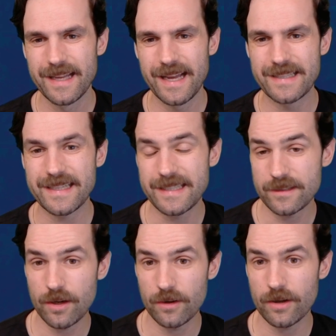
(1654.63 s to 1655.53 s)
And it's like
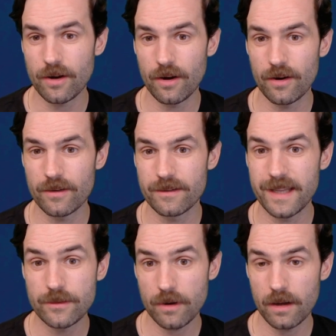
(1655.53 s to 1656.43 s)
discard a card,
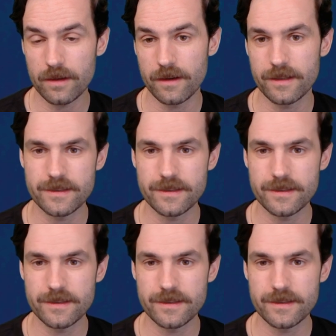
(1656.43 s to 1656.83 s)
then draw a card.